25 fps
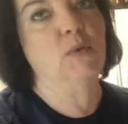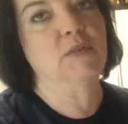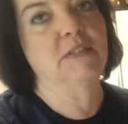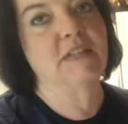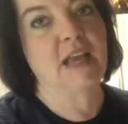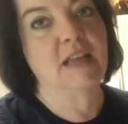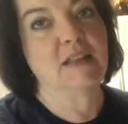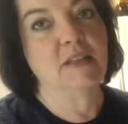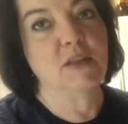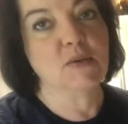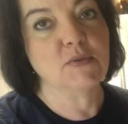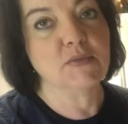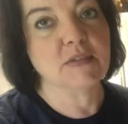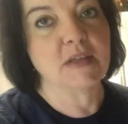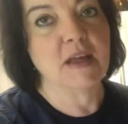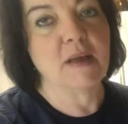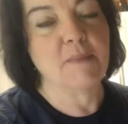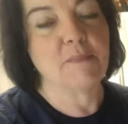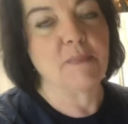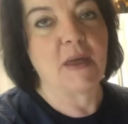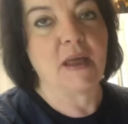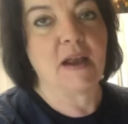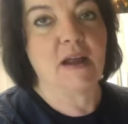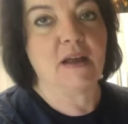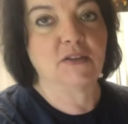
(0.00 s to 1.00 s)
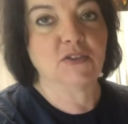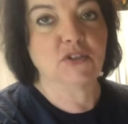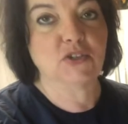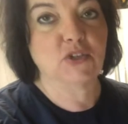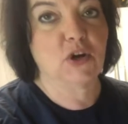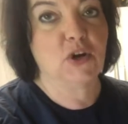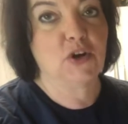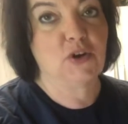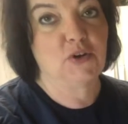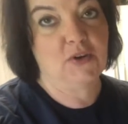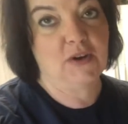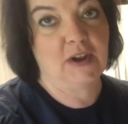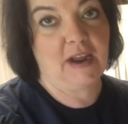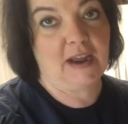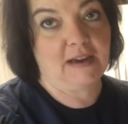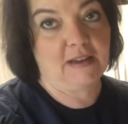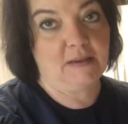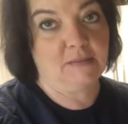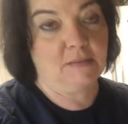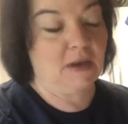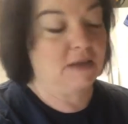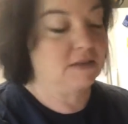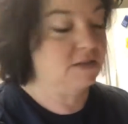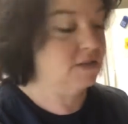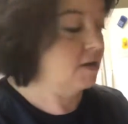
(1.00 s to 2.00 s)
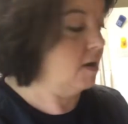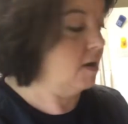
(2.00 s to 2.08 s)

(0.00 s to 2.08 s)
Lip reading: will take those up and I'll start creating my